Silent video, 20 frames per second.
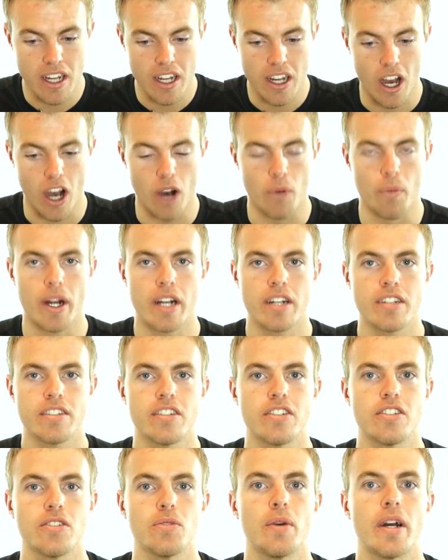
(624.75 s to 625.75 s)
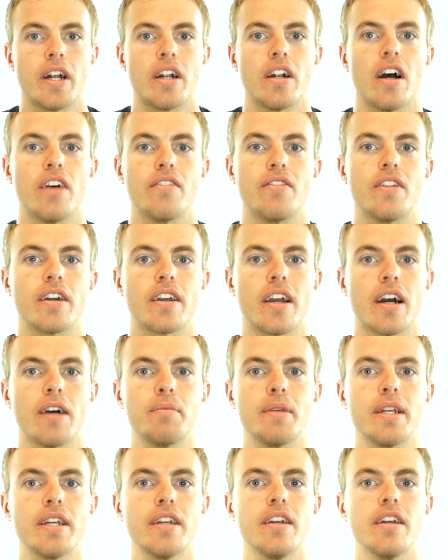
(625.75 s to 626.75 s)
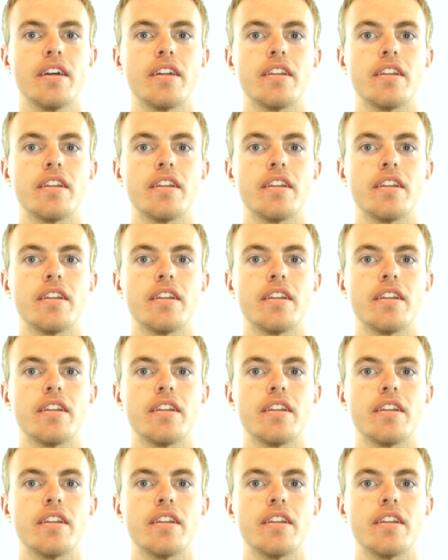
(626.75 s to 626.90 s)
awareness is aware of the coming,